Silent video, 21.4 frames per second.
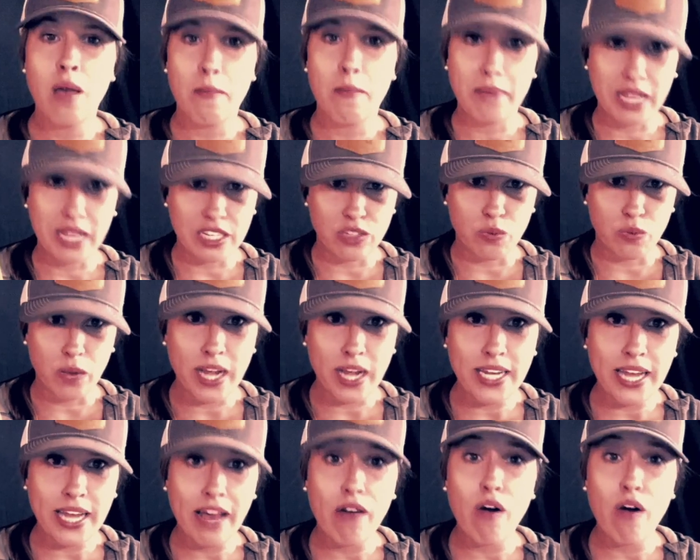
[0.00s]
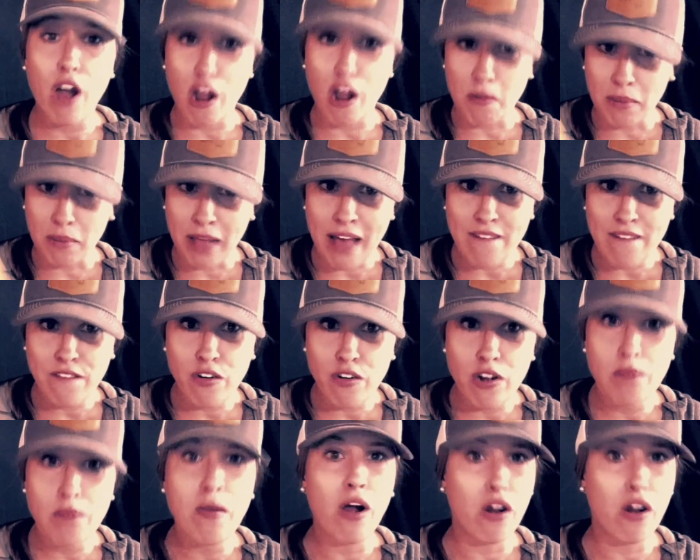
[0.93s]
Because right now, our
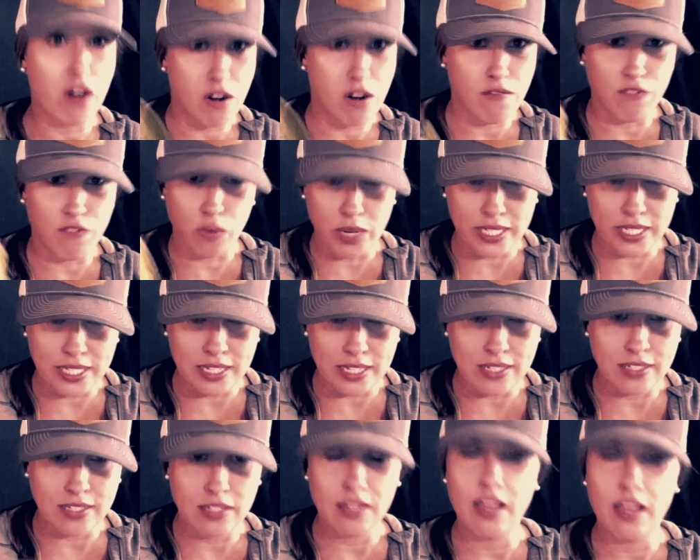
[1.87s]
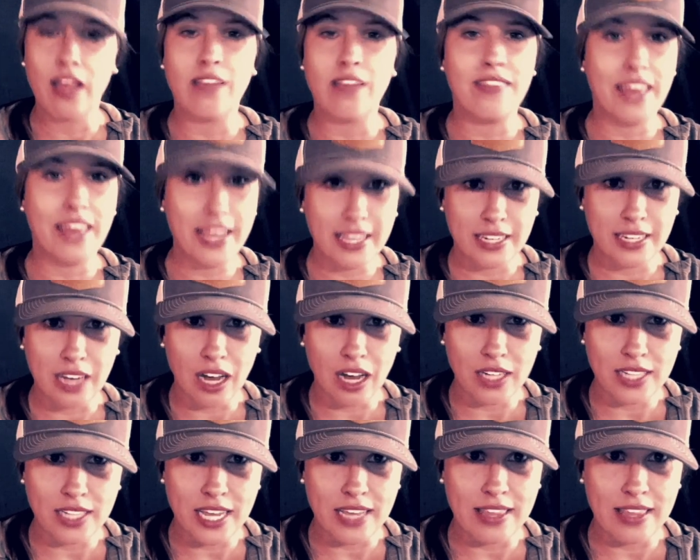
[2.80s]
platform are our voices, and they cannot
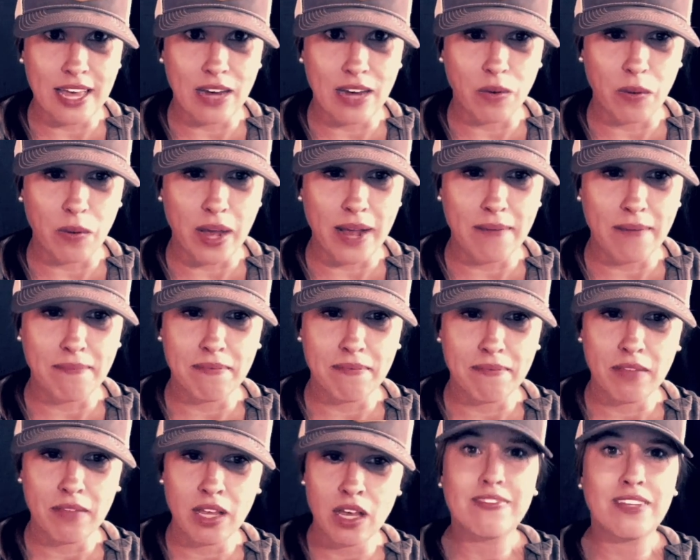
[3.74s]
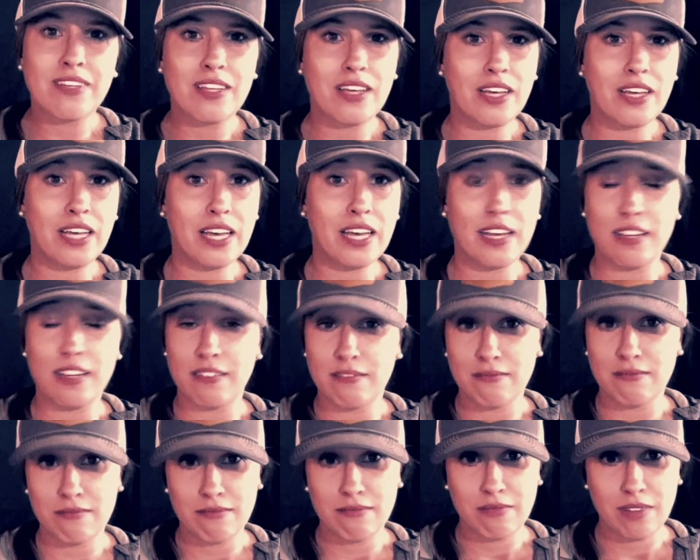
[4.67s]
take that away. Again,
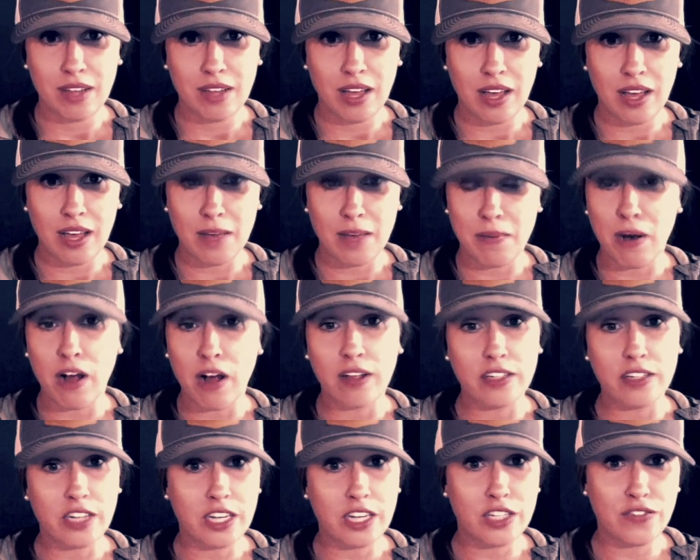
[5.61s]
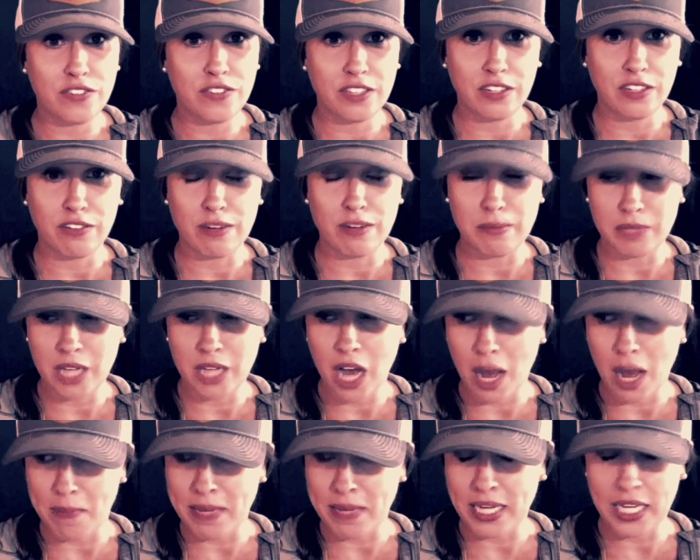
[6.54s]
I apologize for the grim
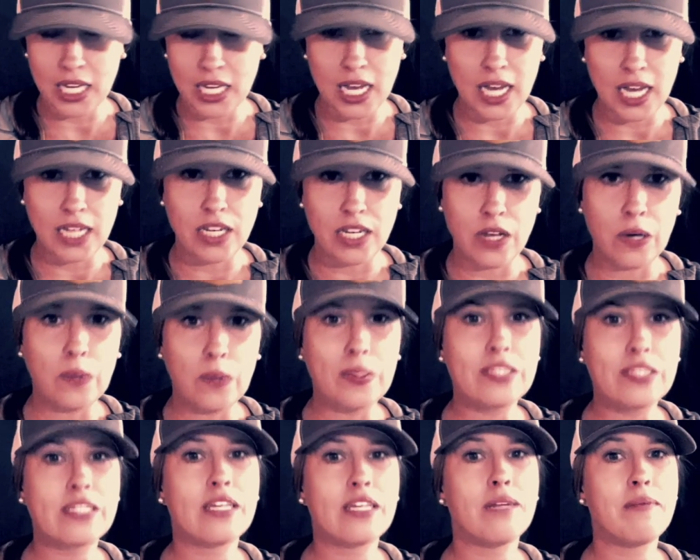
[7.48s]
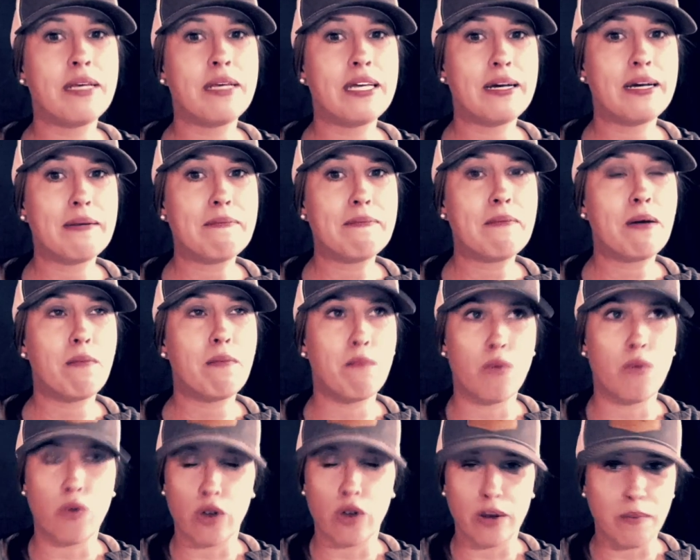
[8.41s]
topic. I know it's going to become
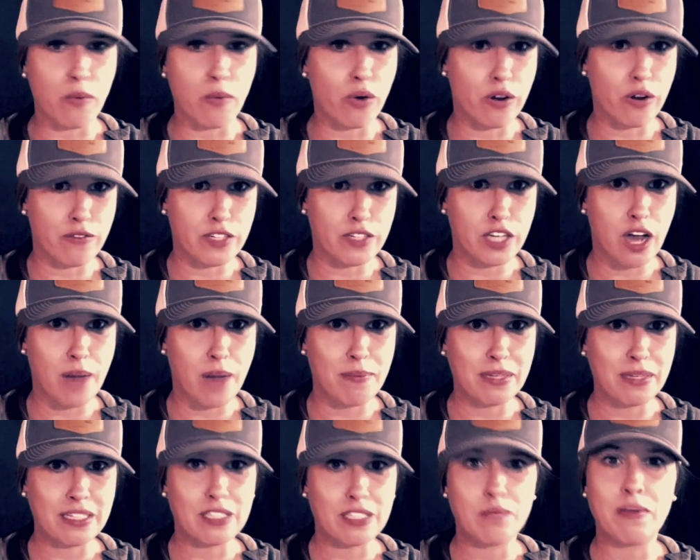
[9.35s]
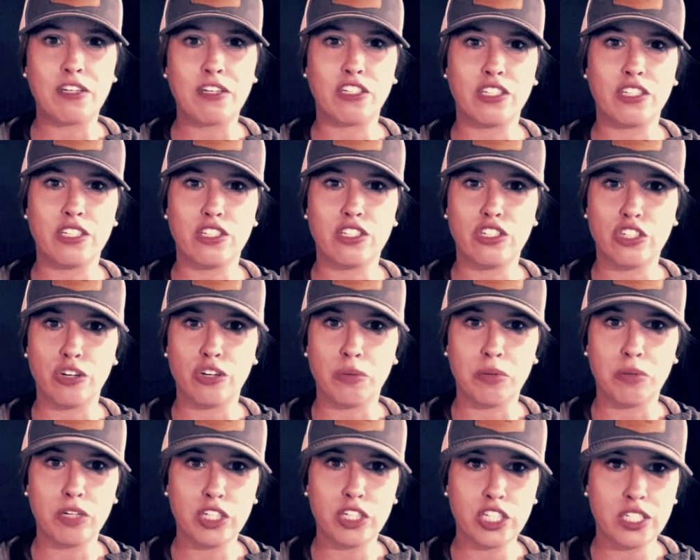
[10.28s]
more and more of a topic, especially as Joe
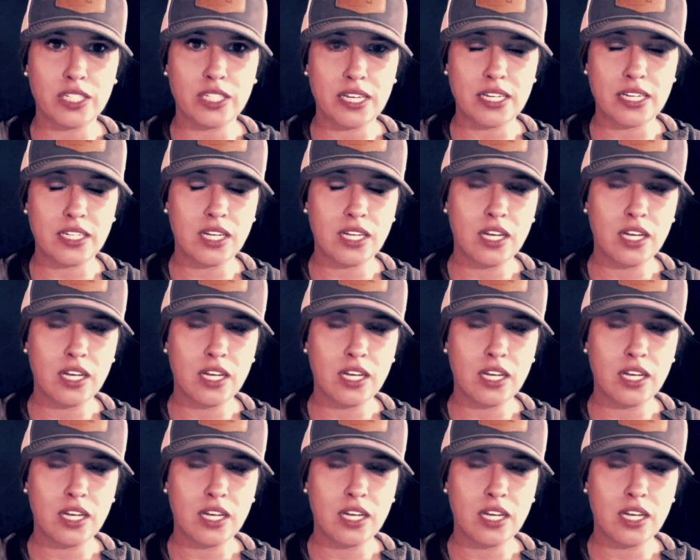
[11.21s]
pushes it.